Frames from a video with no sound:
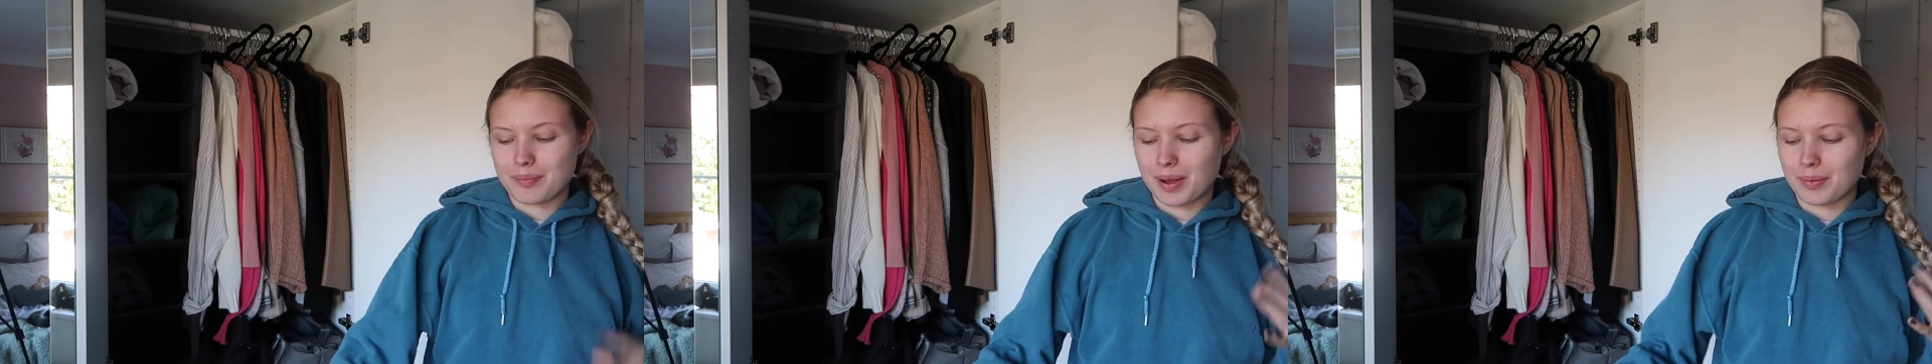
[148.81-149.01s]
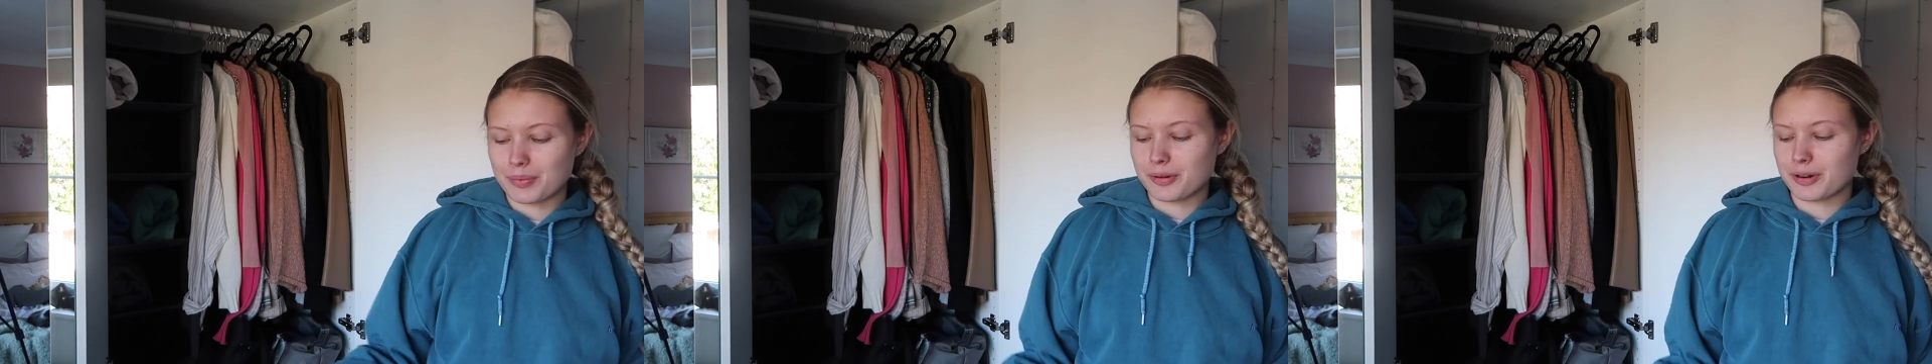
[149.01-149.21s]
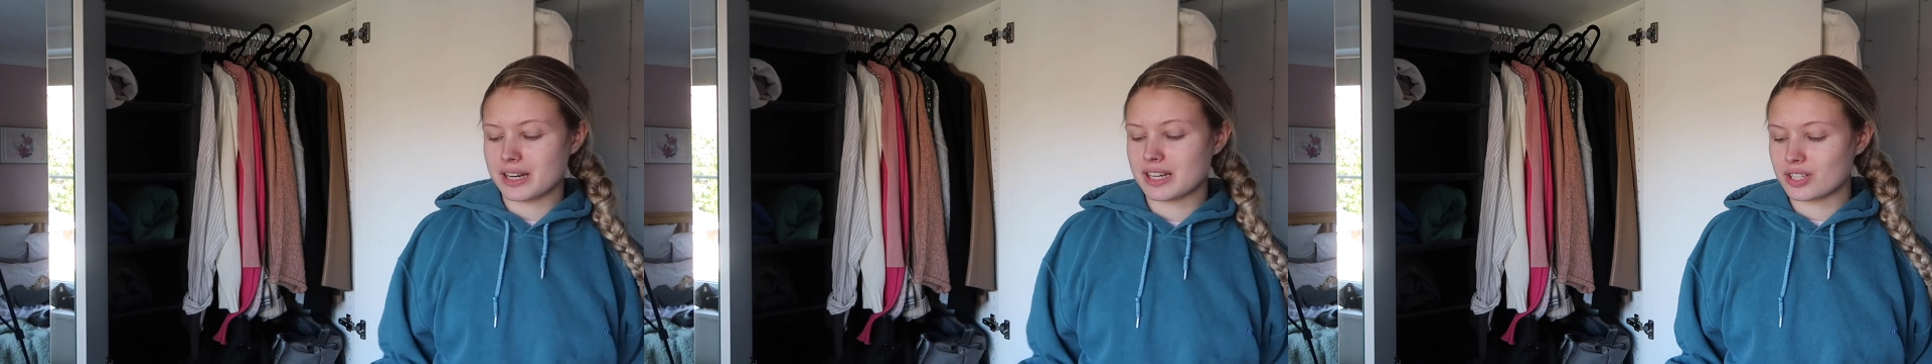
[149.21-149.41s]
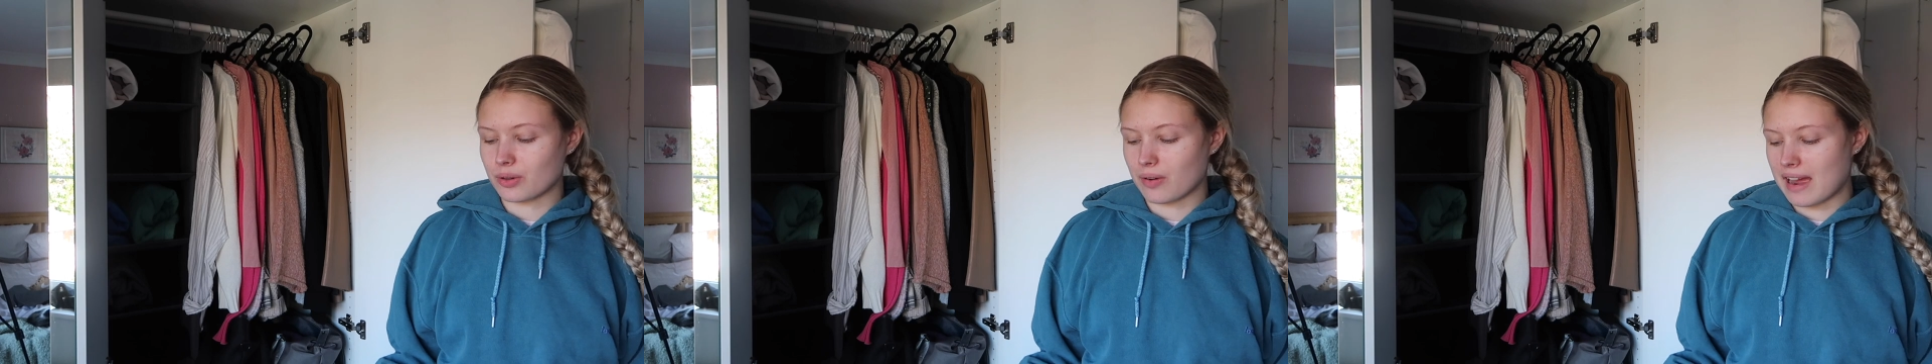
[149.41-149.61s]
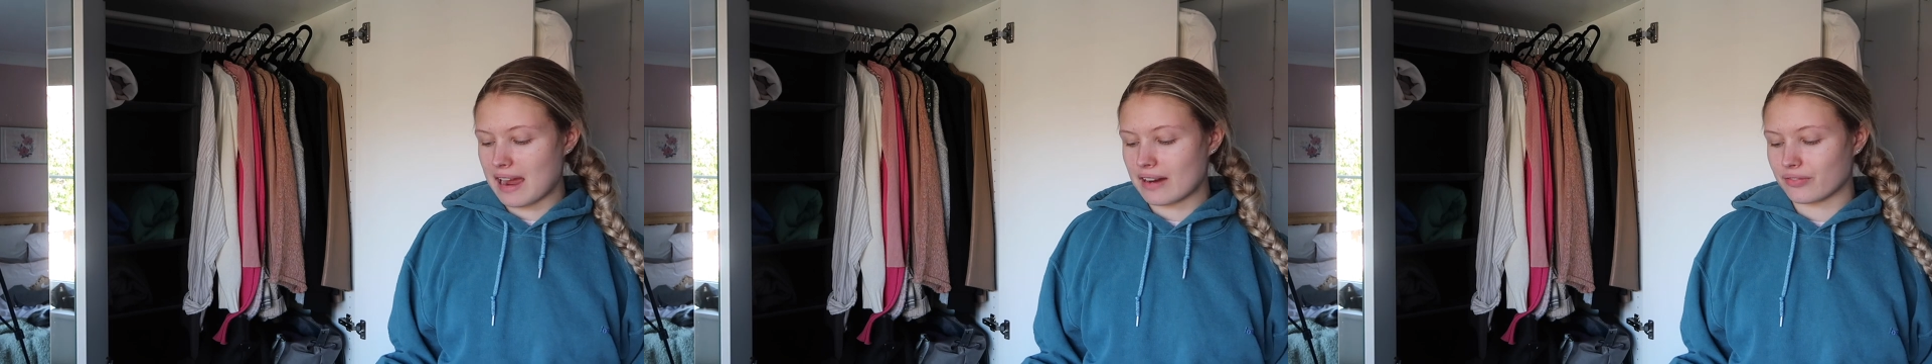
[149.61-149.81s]
but I'm pretty
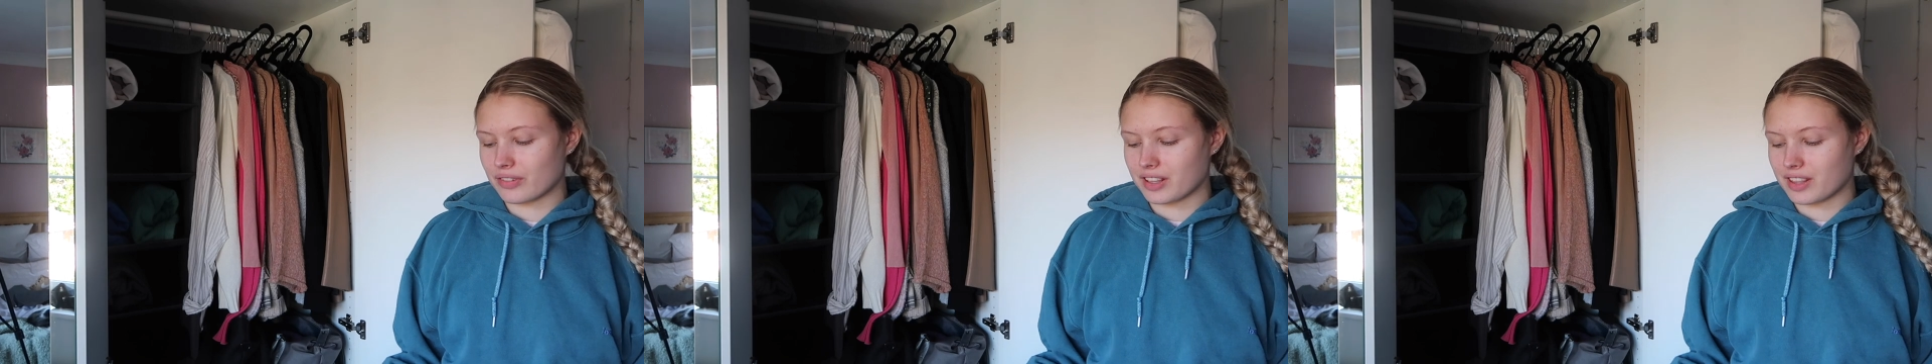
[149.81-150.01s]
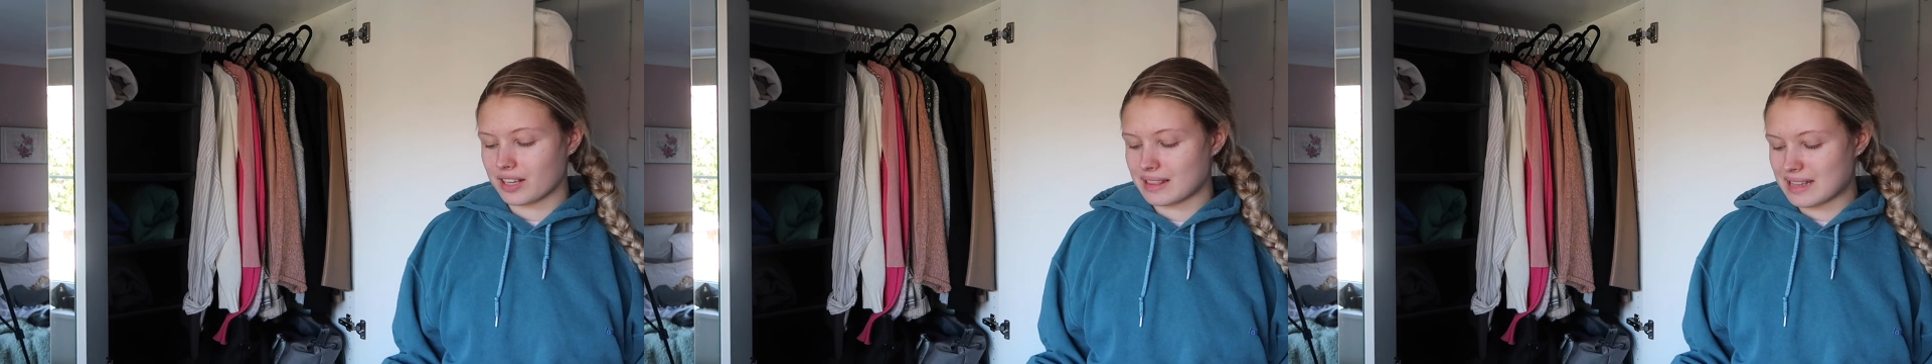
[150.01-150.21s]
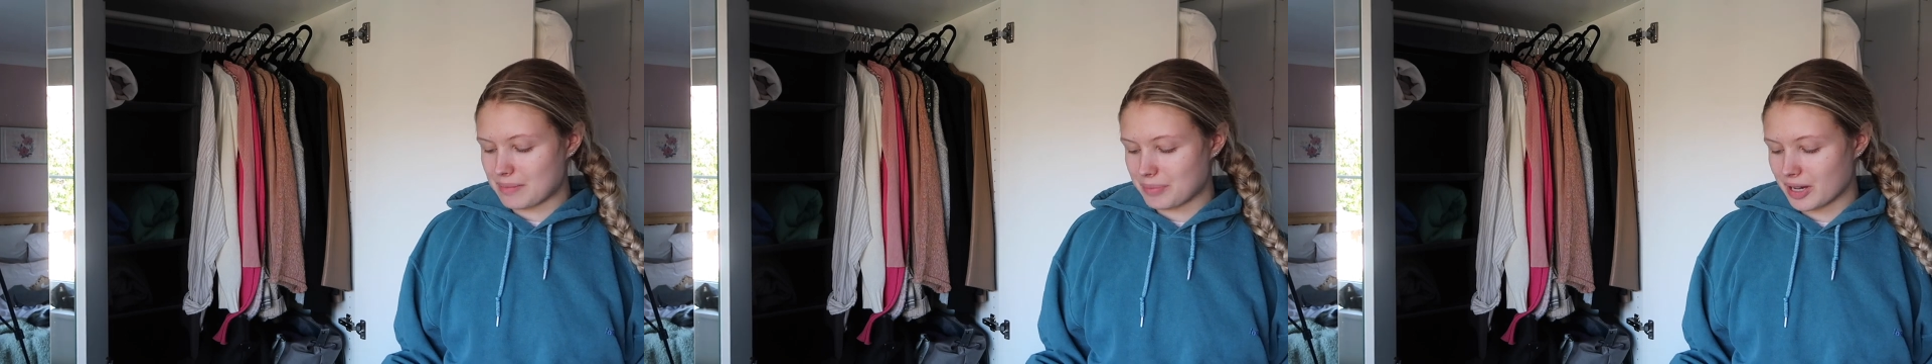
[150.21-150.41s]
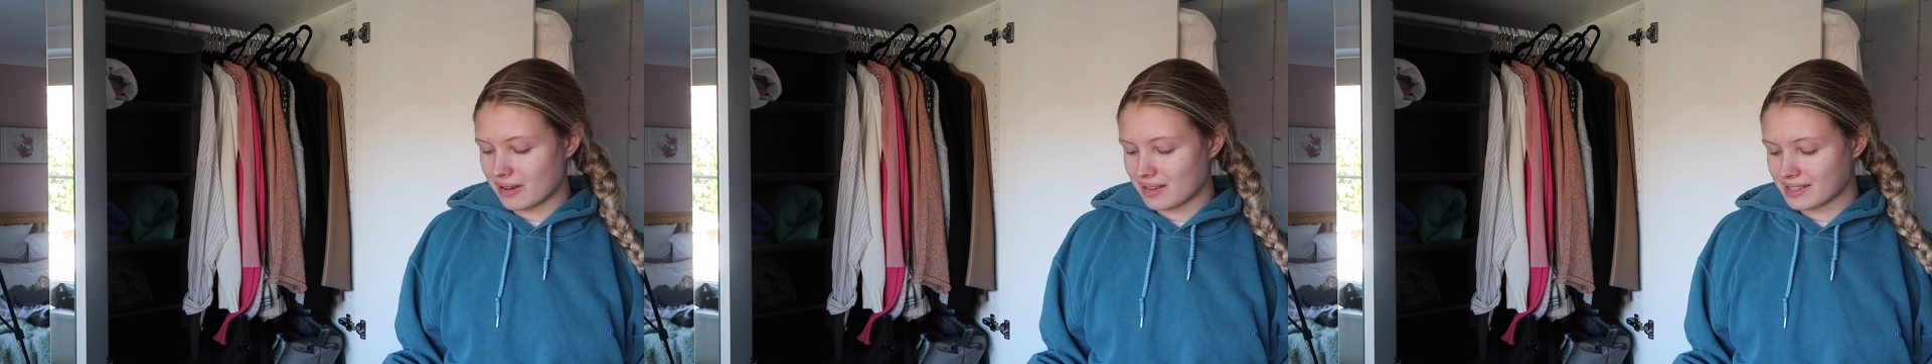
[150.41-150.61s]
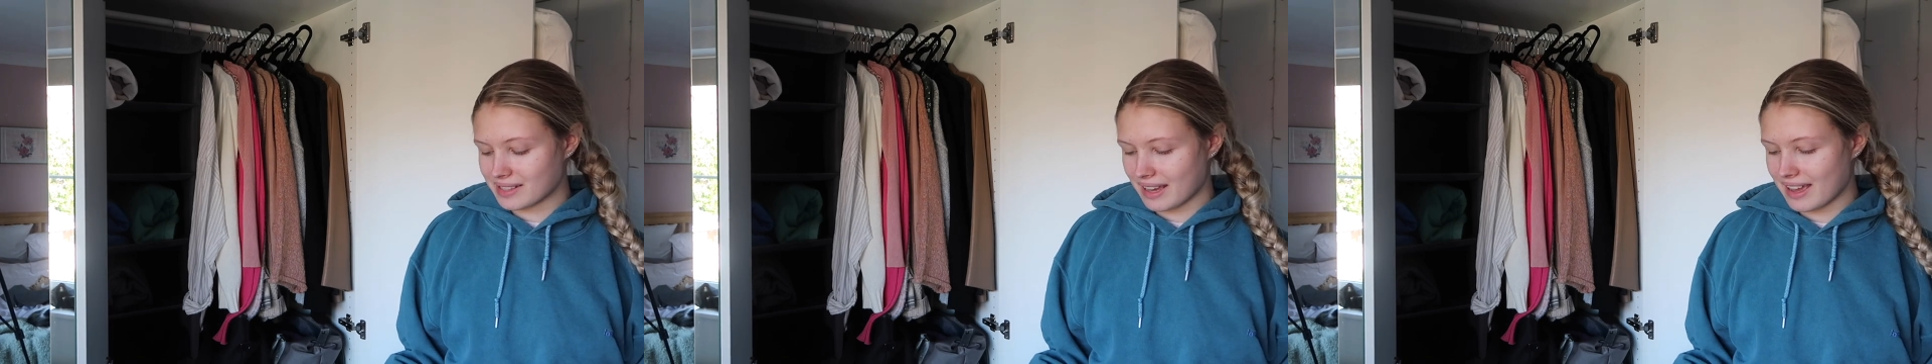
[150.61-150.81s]
sure everything in that
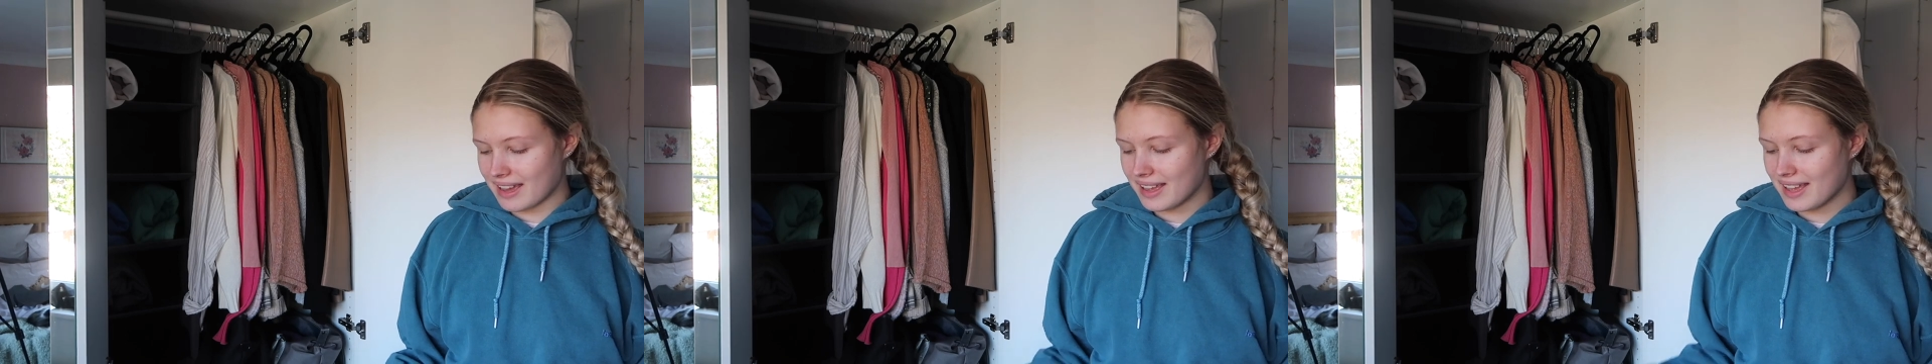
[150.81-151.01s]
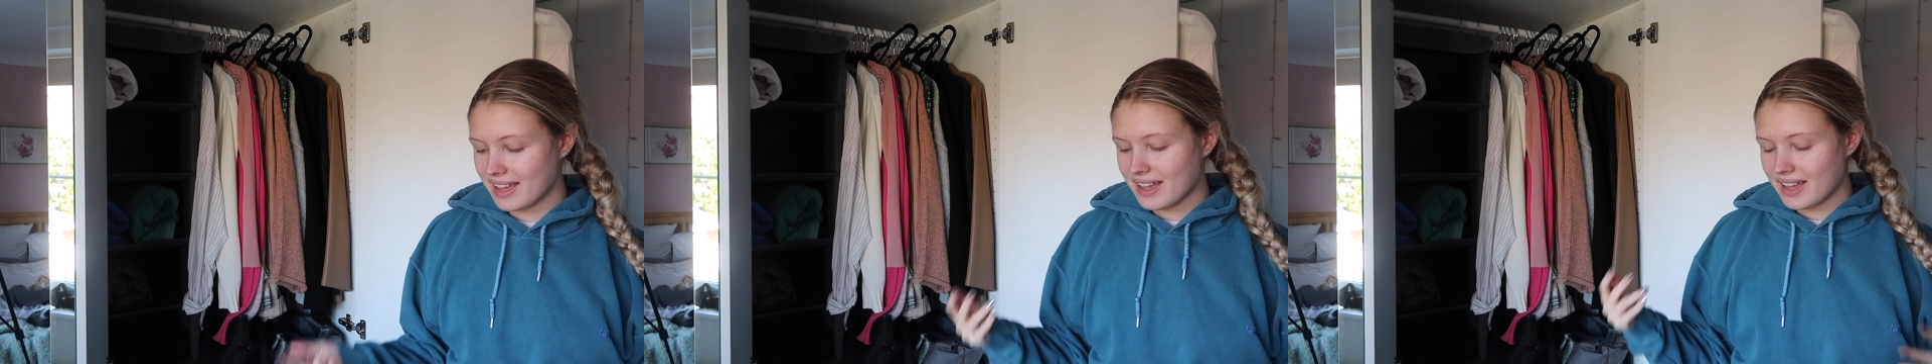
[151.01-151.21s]
basket